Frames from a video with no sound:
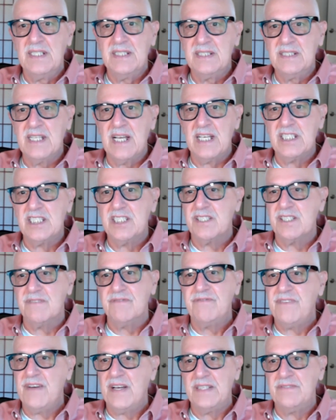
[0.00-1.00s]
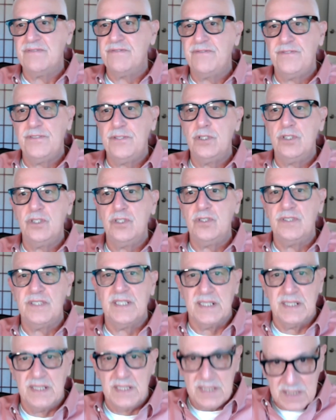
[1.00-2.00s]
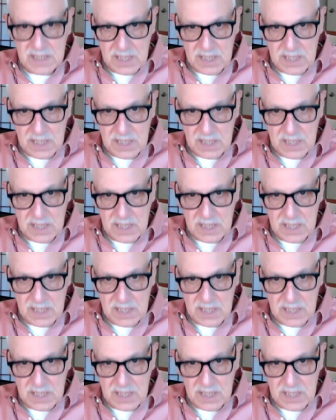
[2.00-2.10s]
nice and fun food and